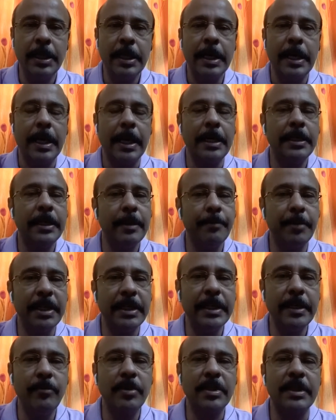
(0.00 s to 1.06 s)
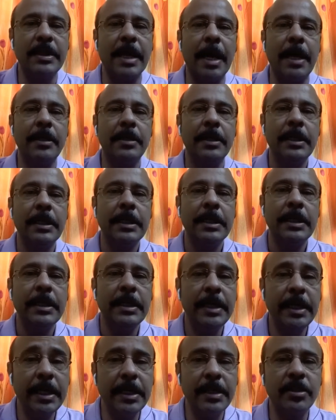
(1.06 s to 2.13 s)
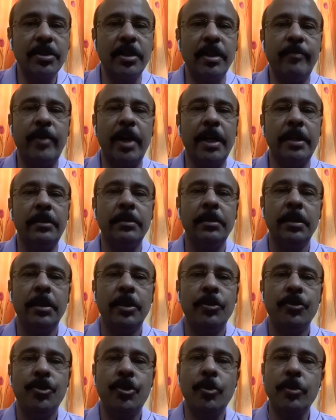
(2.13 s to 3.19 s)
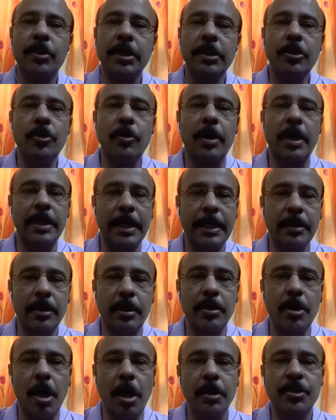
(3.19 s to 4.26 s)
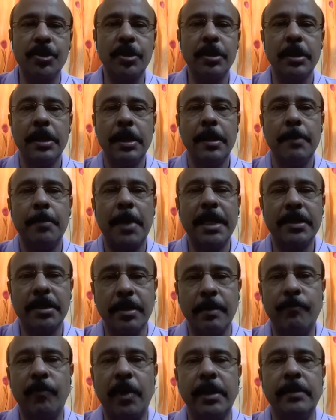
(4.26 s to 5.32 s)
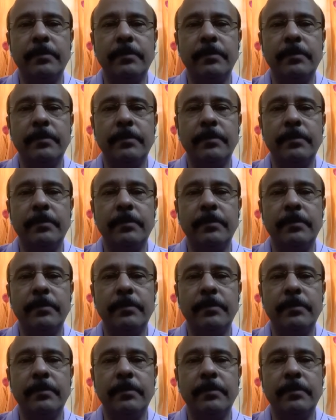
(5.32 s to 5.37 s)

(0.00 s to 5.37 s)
and he believes that he is the one chosen to connect the dots by someone.